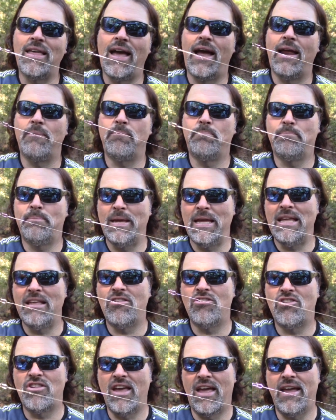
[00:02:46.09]
that
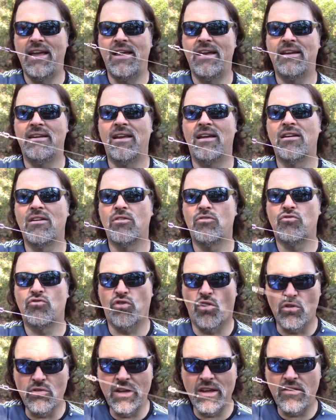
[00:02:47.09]
bead chain
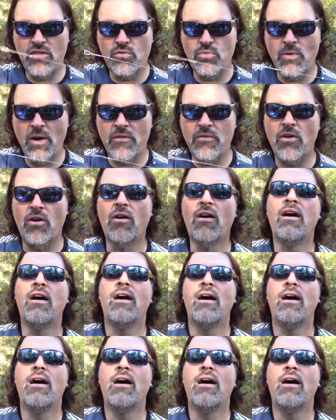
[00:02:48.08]
trolling swivel,